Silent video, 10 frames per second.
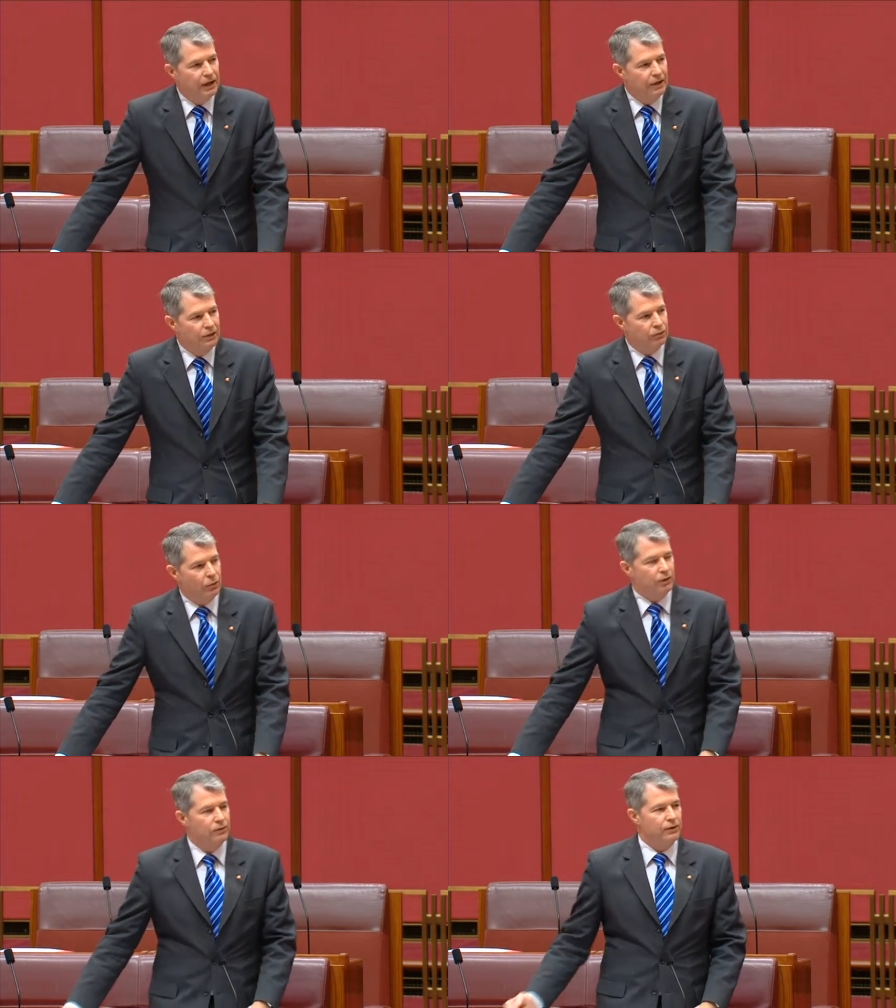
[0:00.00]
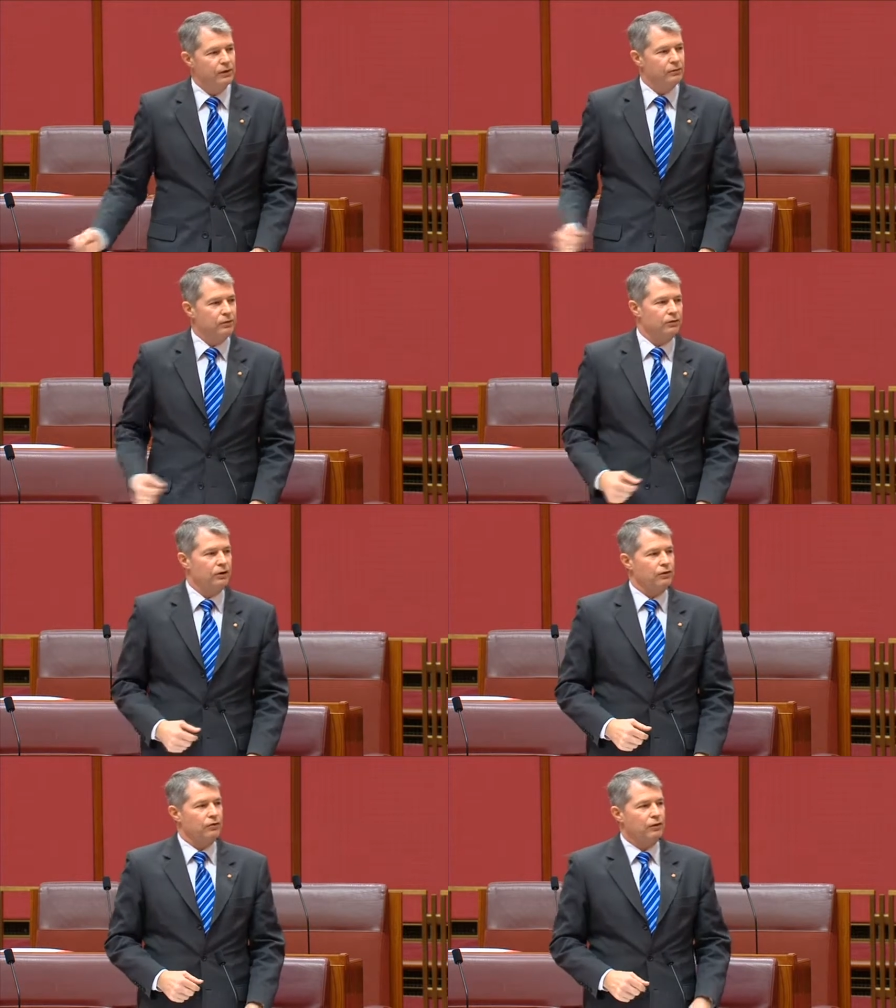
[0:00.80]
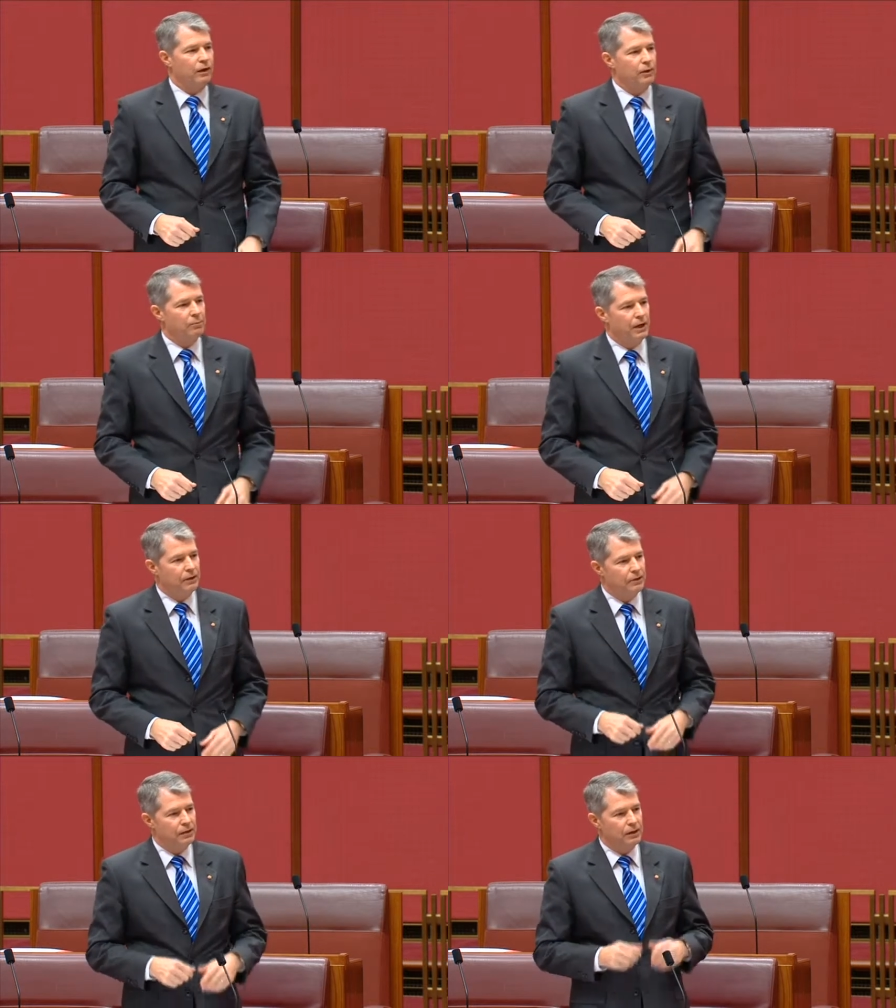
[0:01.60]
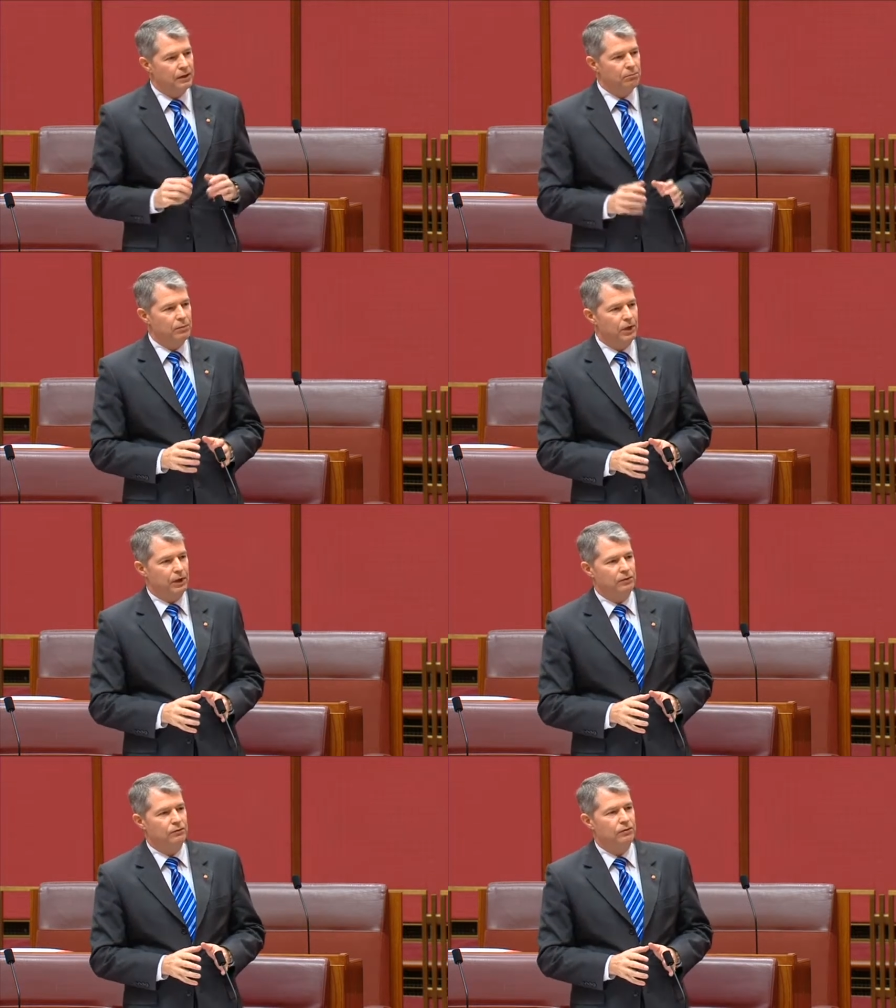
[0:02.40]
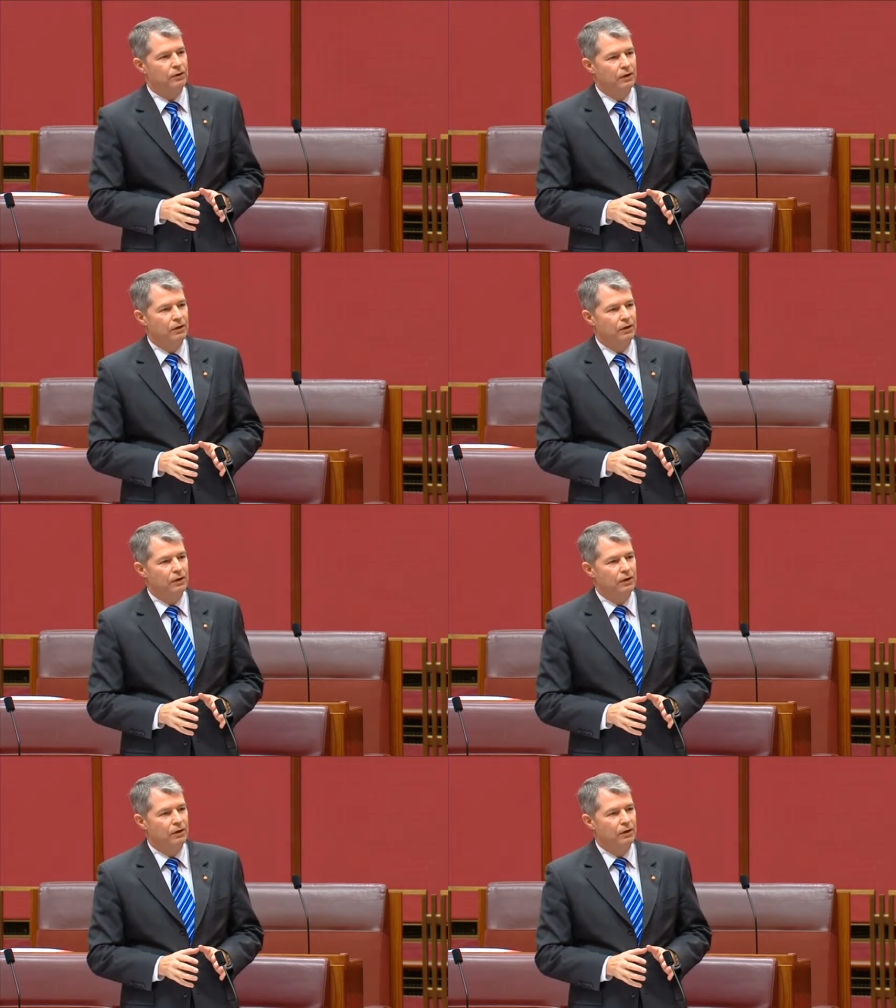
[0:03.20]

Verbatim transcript: and there's quite a deal of discussion about the impact